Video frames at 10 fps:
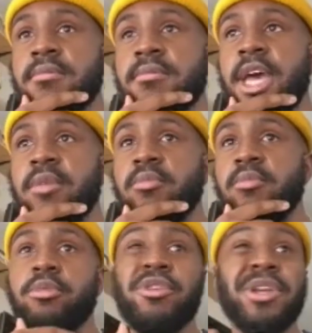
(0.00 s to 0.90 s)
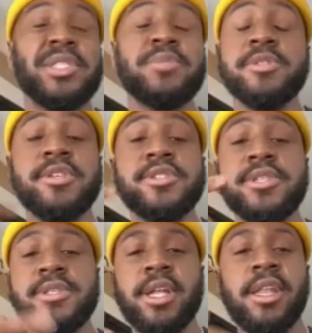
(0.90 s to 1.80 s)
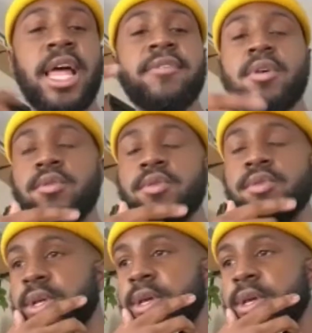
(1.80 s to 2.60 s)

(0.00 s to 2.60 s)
kind of predispositions and a lot of those